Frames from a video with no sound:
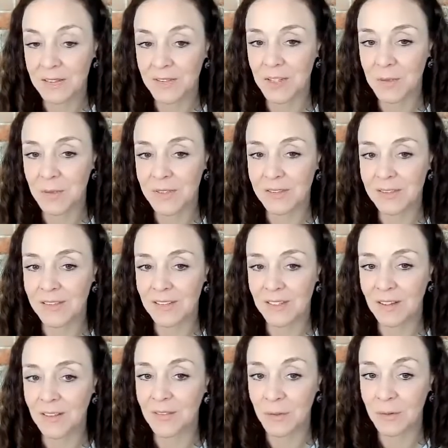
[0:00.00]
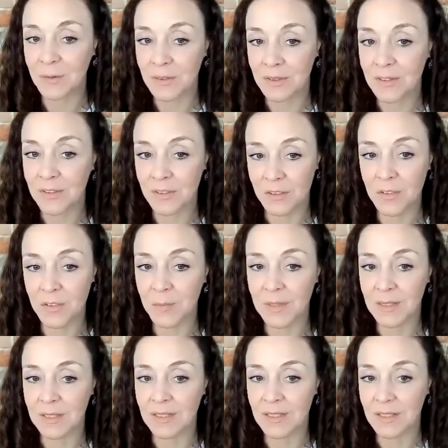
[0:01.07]
of humans. And I thought, you
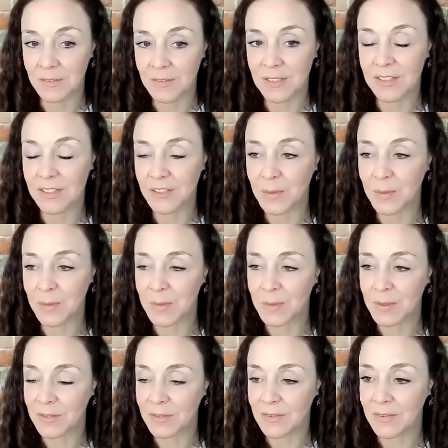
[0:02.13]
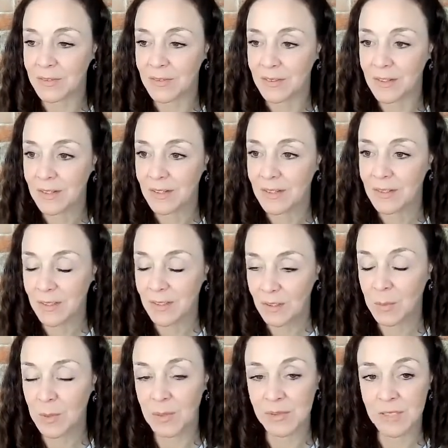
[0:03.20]
really should be, because you're going
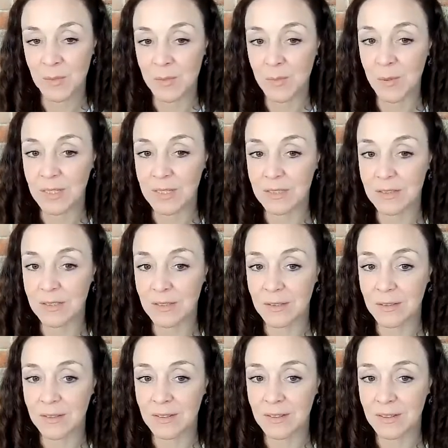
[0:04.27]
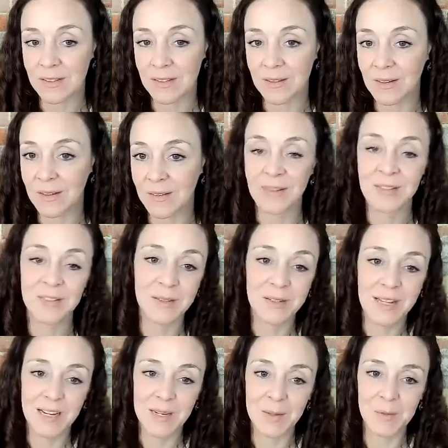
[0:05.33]
to be on someone's plate soon. You know, I don't eat
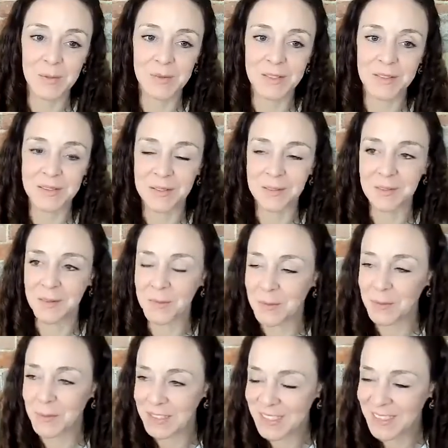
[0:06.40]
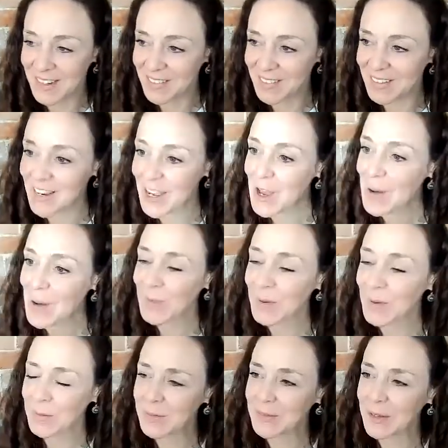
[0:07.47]
animals, I'm not vegetarian, but I
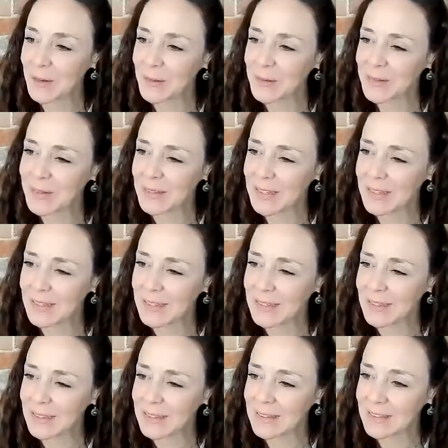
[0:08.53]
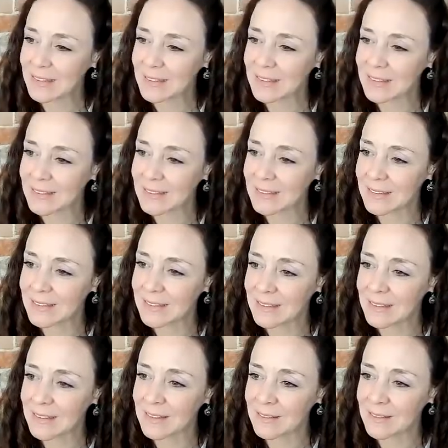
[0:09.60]
was thinking, this is,
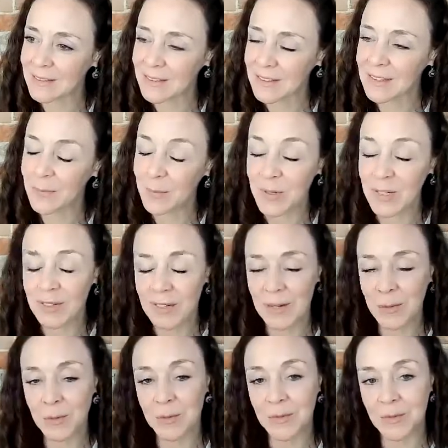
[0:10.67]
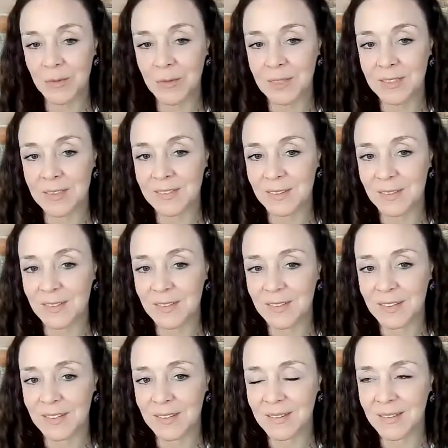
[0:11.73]
I was thinking about how awful it is,
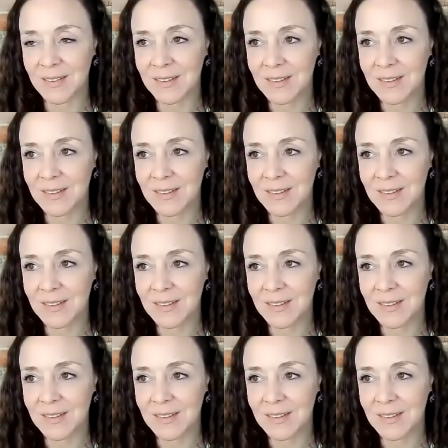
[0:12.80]
that